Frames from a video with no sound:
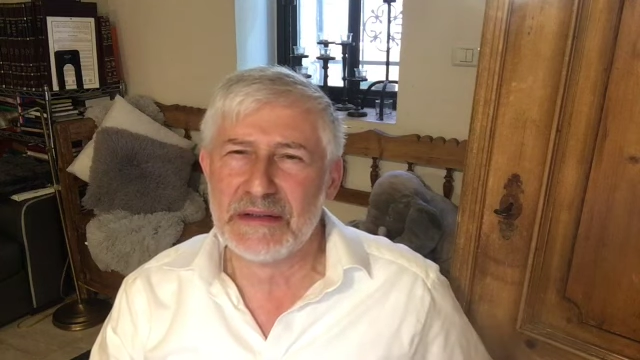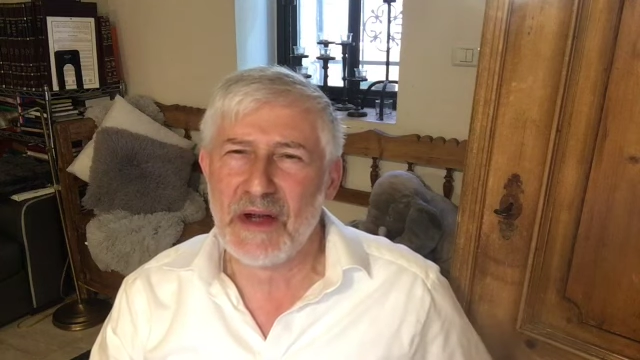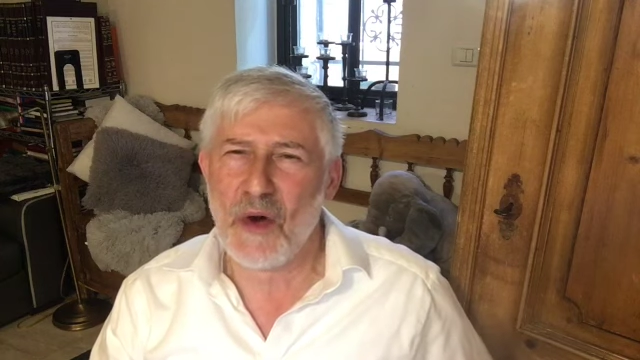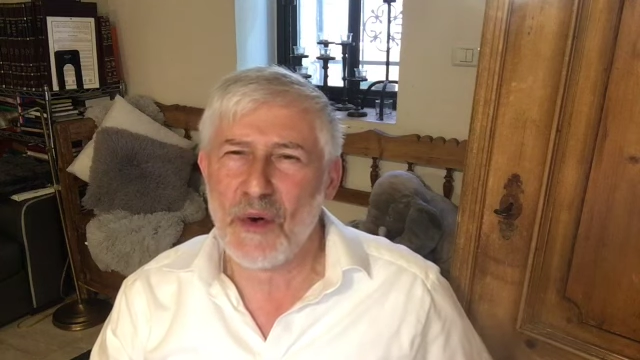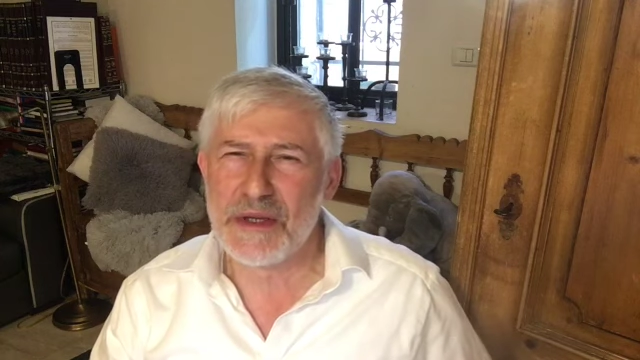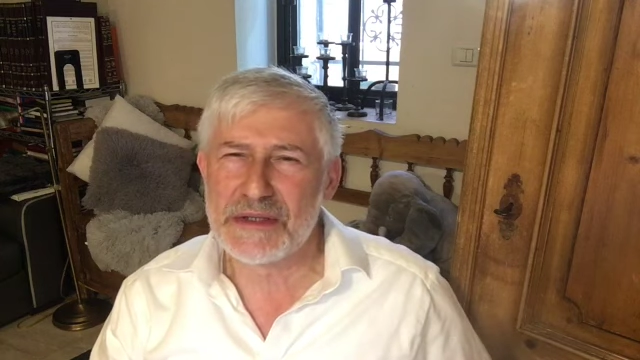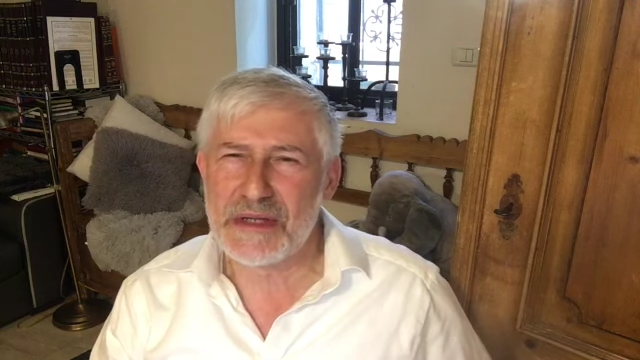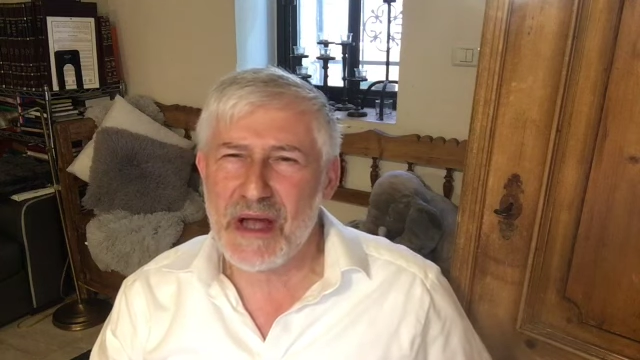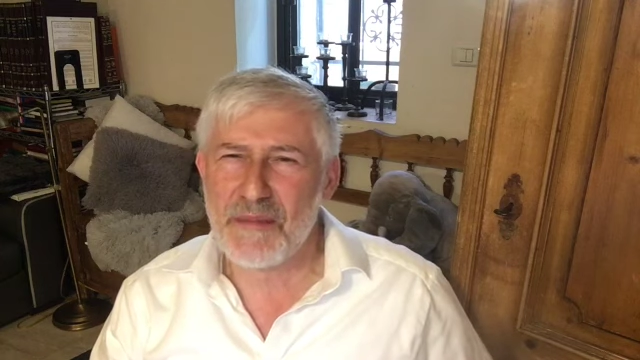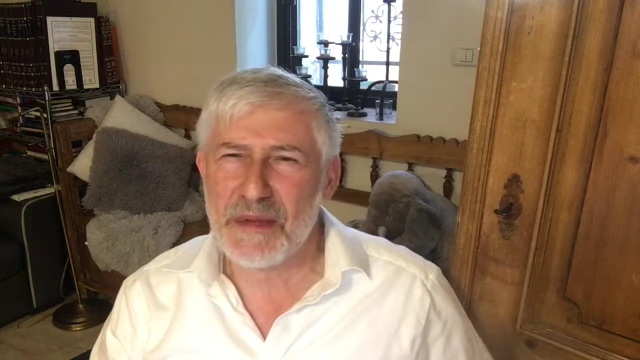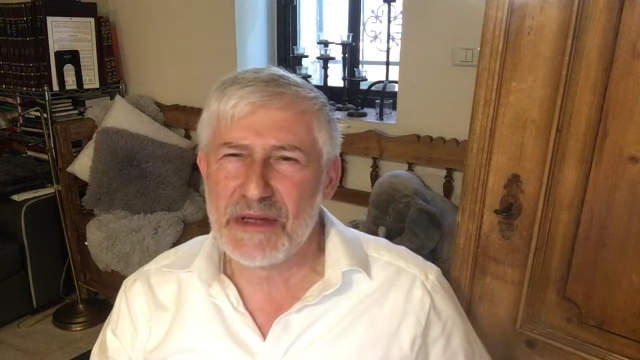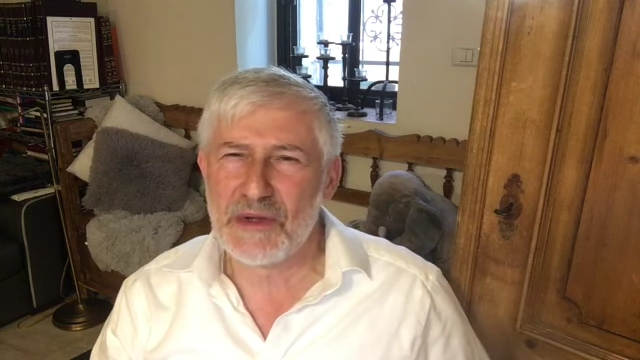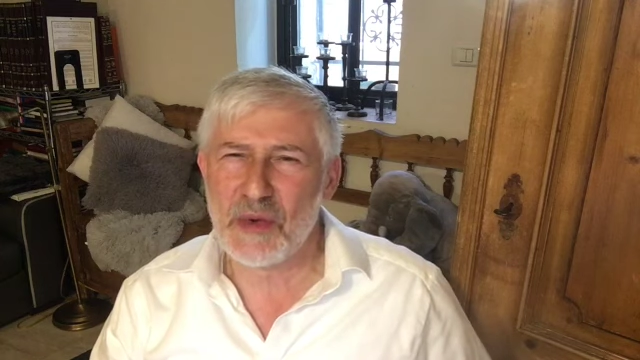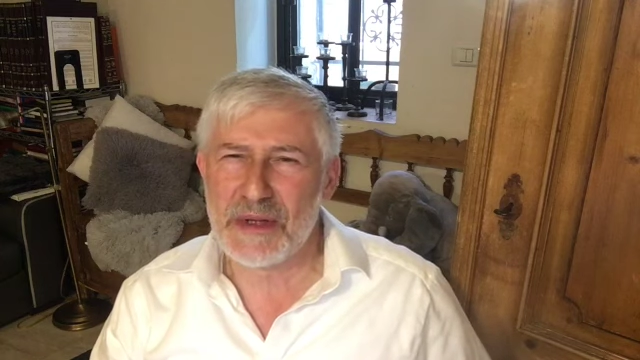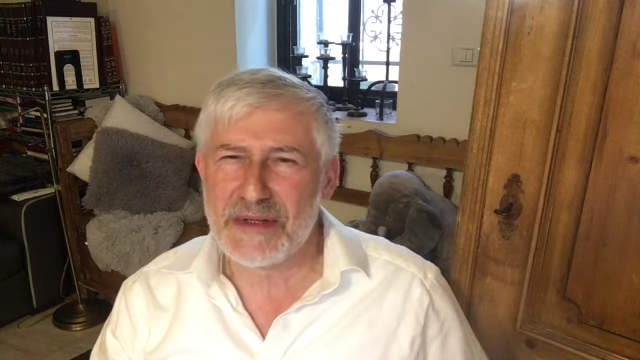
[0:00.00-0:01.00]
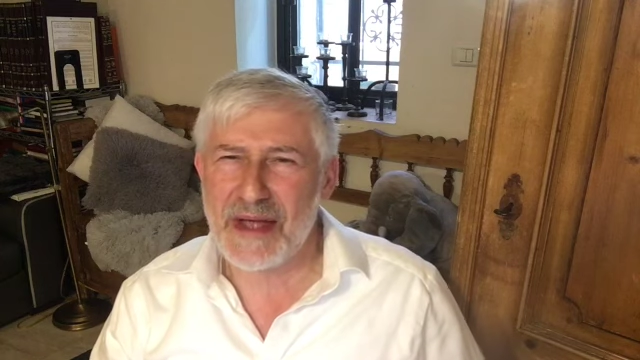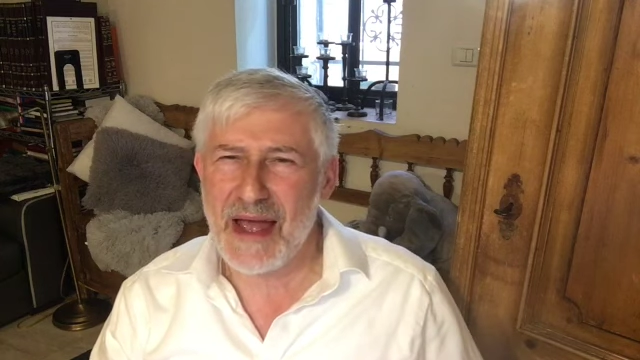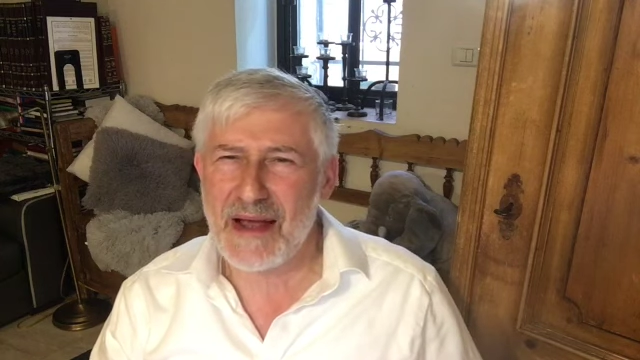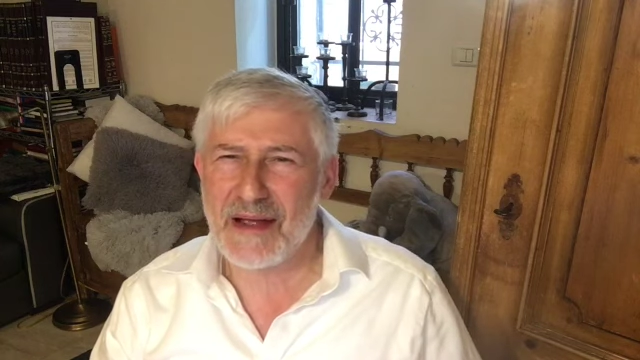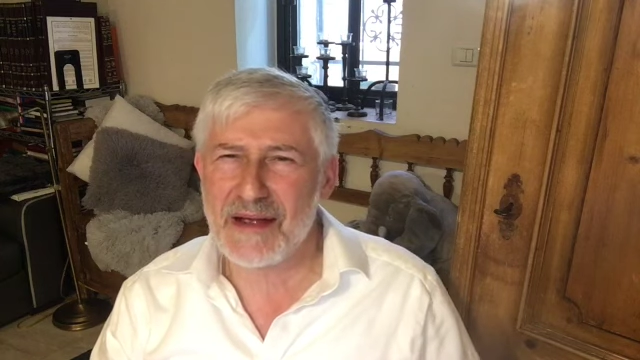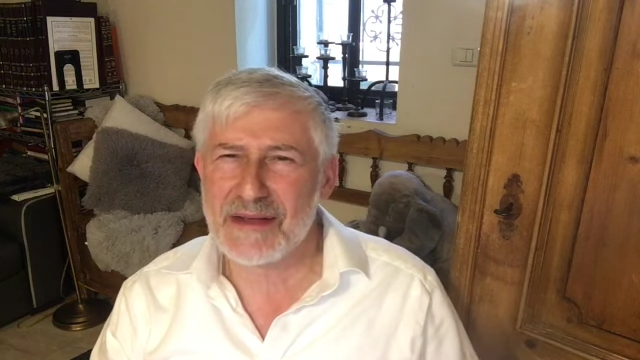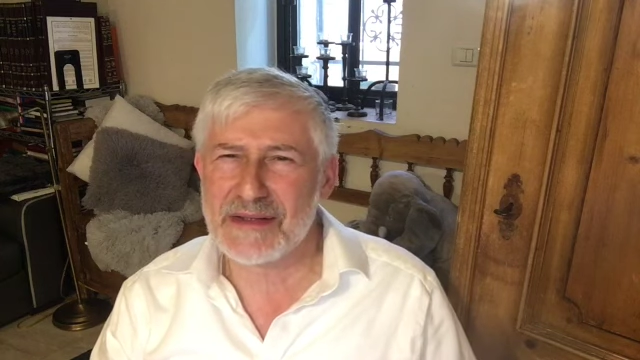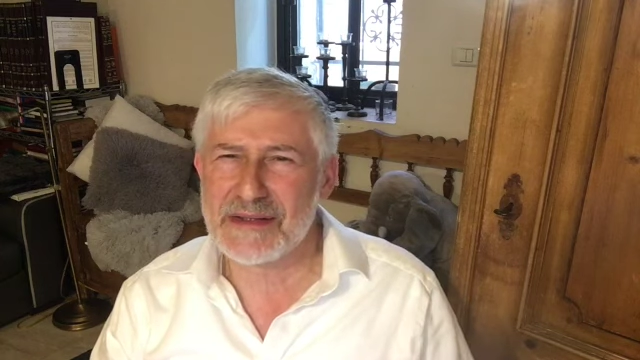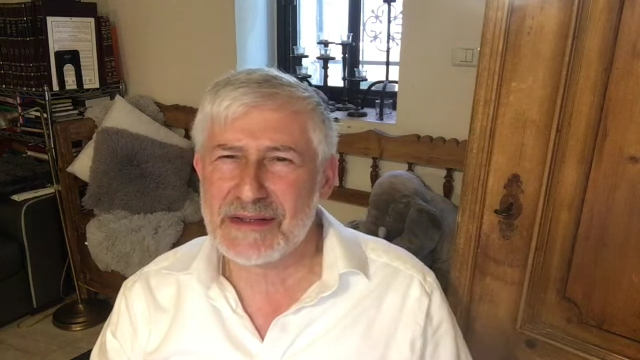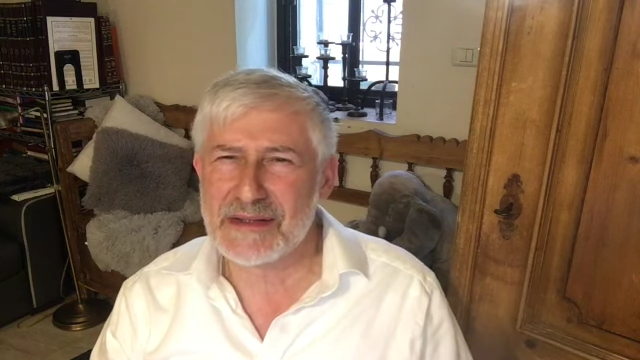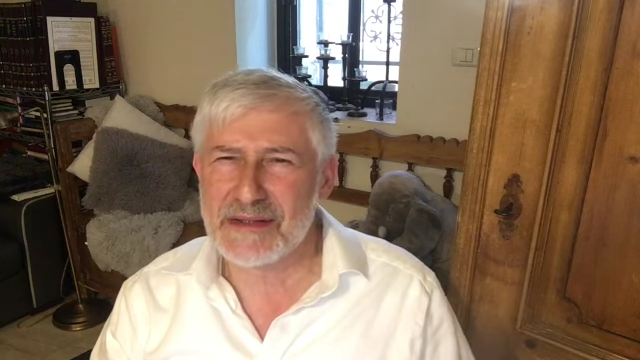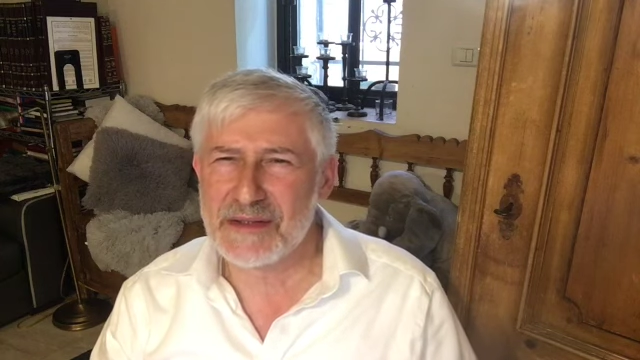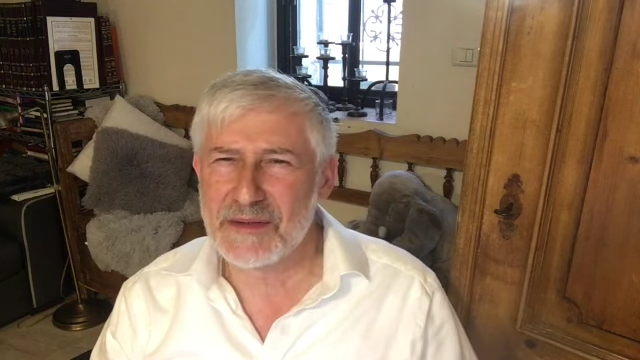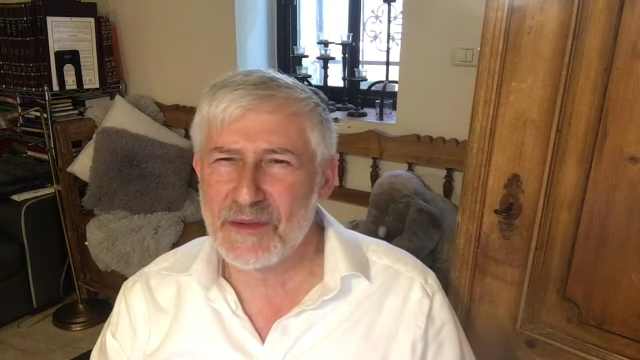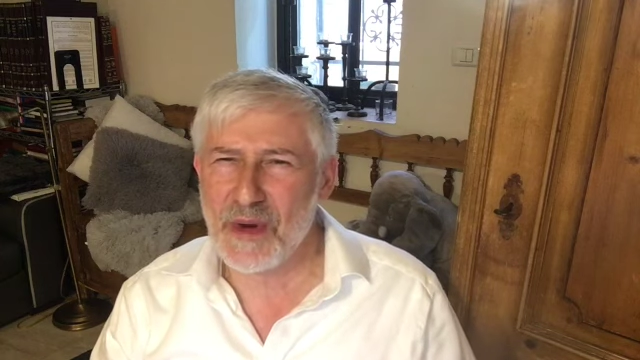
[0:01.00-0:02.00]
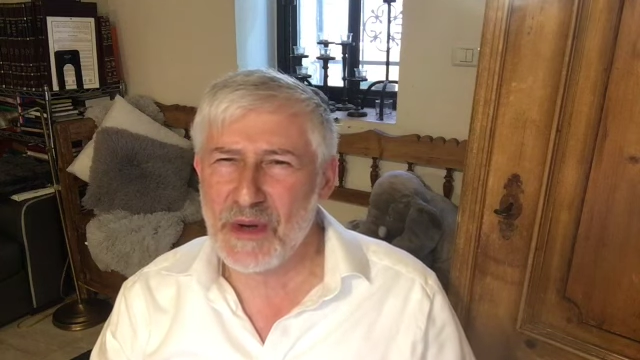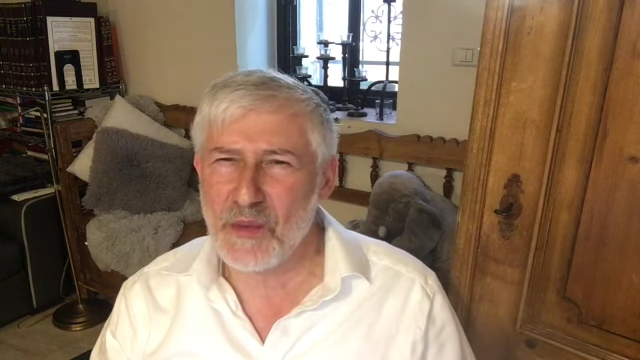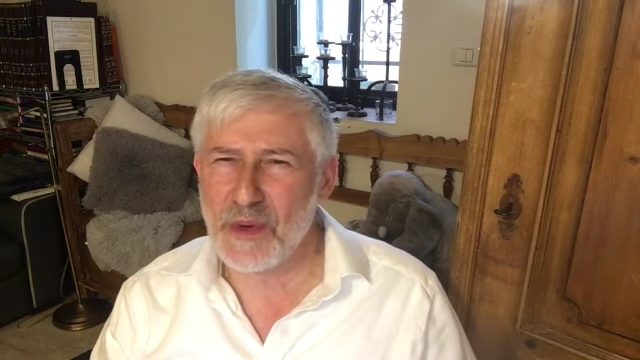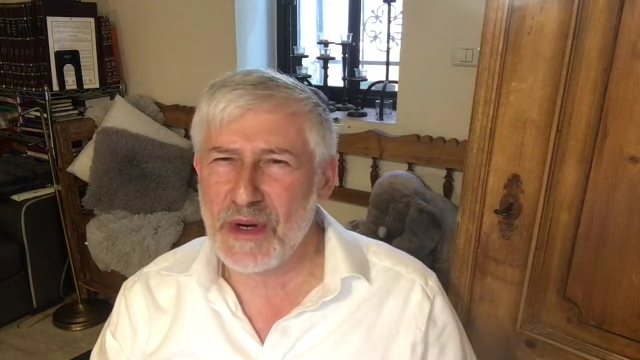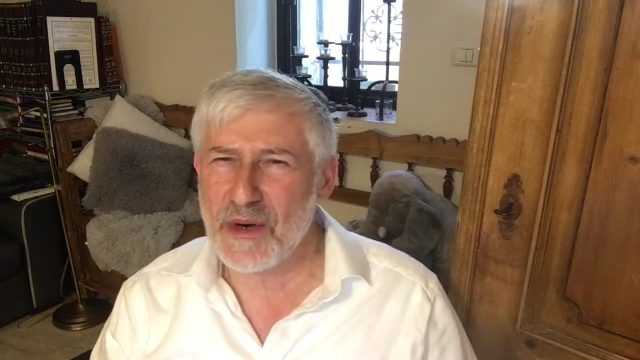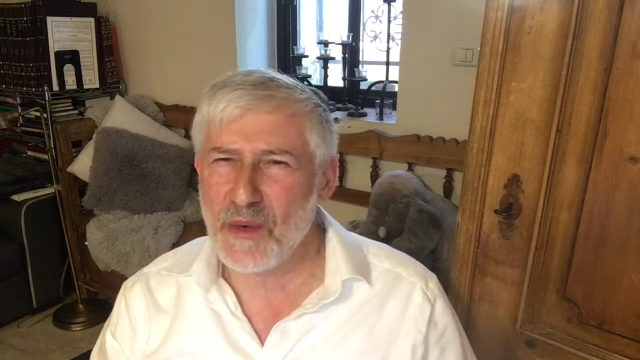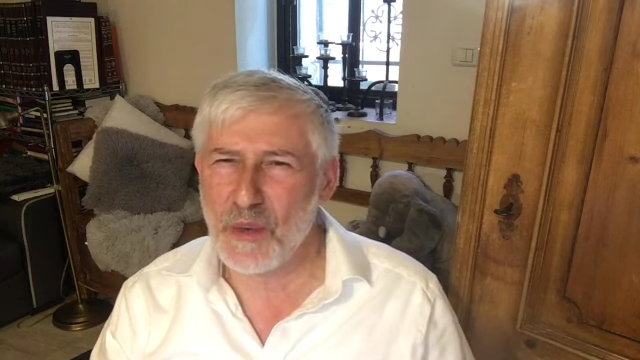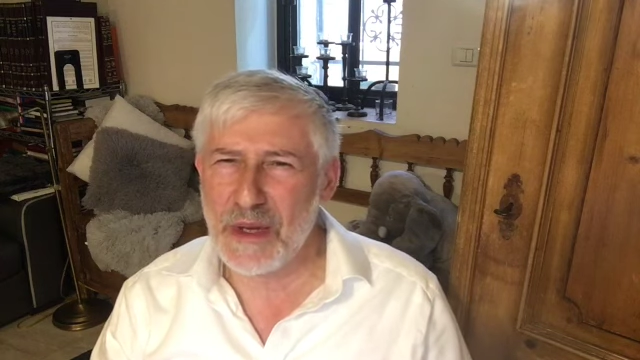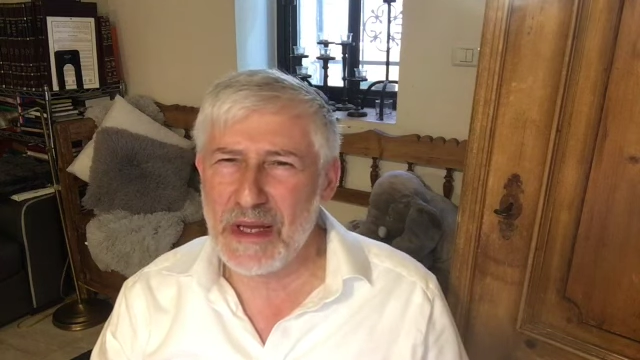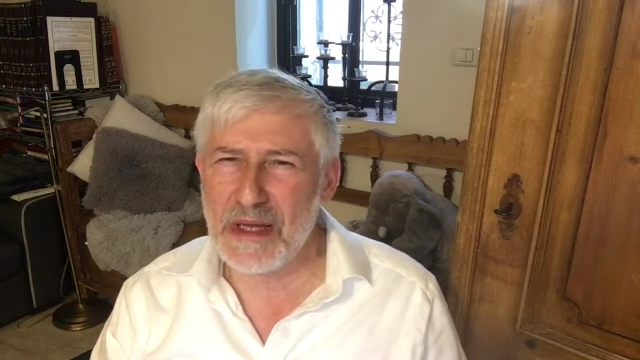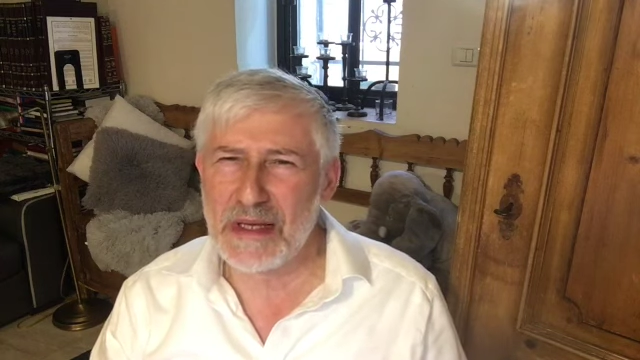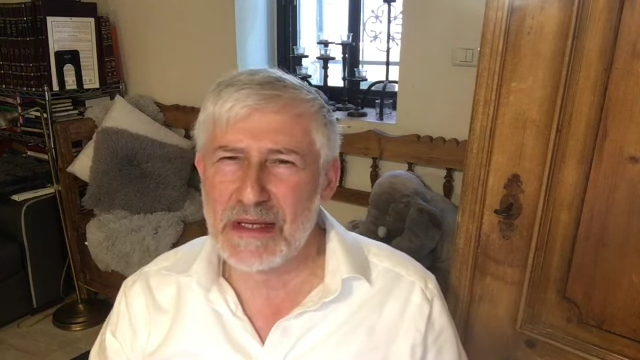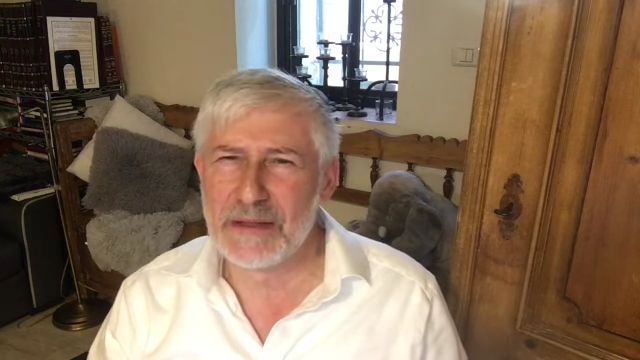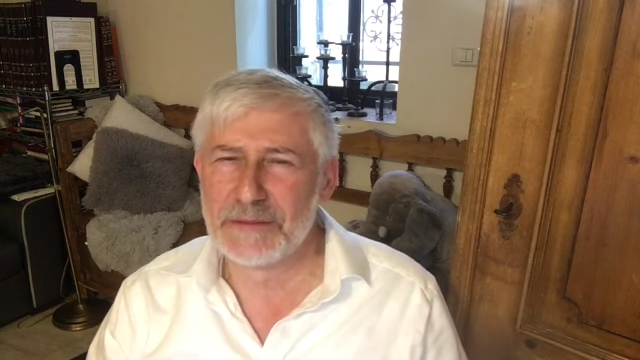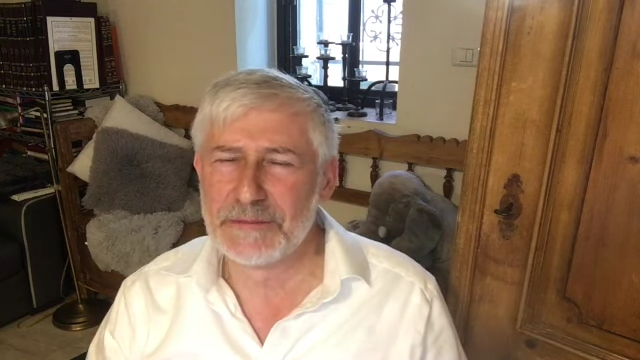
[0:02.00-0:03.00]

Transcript: always coming to attack us when we're weak.